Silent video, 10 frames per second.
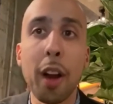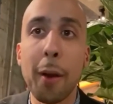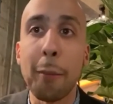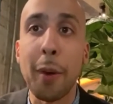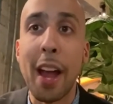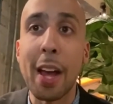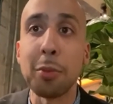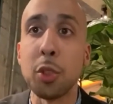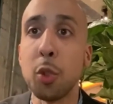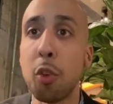Or
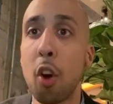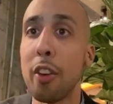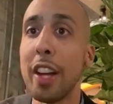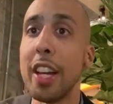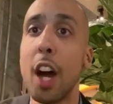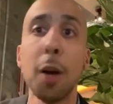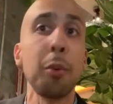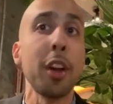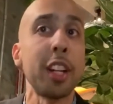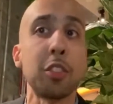perhaps you already
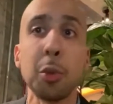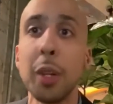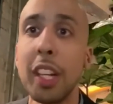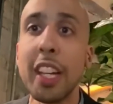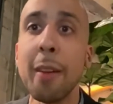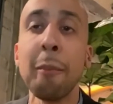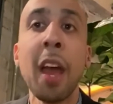upgraded to Elite